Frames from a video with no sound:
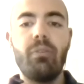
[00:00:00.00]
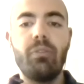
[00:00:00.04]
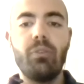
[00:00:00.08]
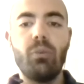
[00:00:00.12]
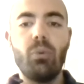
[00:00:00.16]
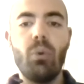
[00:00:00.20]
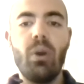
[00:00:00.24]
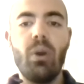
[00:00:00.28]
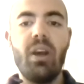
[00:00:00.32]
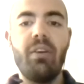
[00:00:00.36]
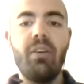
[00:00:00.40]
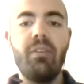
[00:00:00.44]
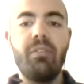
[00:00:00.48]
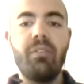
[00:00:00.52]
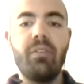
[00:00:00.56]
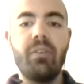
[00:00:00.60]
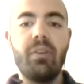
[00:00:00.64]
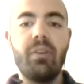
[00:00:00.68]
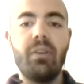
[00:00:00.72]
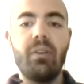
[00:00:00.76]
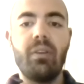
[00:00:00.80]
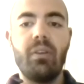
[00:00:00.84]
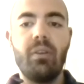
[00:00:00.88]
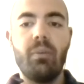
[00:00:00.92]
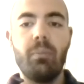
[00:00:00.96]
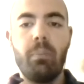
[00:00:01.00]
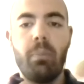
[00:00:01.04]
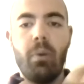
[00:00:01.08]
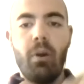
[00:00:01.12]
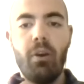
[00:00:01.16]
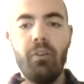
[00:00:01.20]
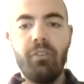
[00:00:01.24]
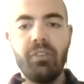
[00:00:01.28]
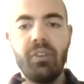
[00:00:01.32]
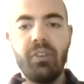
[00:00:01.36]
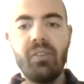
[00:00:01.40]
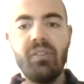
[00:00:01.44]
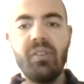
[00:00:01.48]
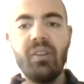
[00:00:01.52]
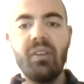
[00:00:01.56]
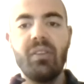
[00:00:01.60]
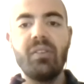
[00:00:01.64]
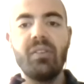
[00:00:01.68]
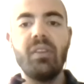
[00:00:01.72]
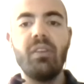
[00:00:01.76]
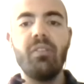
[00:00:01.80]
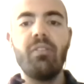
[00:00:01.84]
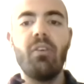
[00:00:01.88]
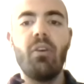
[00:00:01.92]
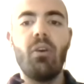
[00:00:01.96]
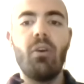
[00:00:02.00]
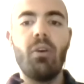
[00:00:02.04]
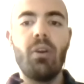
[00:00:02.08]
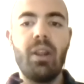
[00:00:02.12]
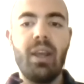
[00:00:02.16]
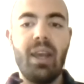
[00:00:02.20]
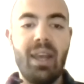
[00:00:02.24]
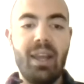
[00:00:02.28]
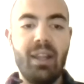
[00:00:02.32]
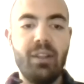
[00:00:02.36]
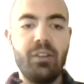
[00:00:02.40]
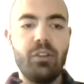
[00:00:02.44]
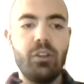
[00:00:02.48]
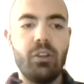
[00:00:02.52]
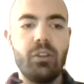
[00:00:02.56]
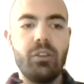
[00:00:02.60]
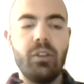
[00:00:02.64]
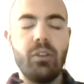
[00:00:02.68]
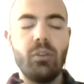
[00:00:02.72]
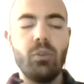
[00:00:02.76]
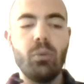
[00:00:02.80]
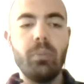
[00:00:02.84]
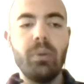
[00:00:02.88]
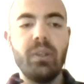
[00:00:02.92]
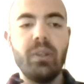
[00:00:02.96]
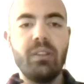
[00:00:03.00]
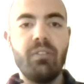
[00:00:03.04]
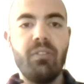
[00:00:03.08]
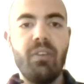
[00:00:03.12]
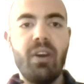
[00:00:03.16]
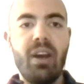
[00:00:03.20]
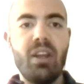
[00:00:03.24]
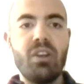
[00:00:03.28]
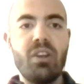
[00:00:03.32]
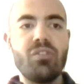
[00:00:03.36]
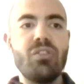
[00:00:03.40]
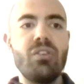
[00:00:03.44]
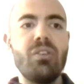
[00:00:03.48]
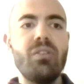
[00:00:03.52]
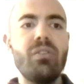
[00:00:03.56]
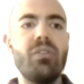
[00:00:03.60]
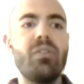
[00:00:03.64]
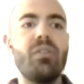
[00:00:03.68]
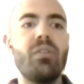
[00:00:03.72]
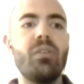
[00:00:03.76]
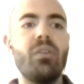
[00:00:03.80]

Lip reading: to have both the 64 and 32-bit versions.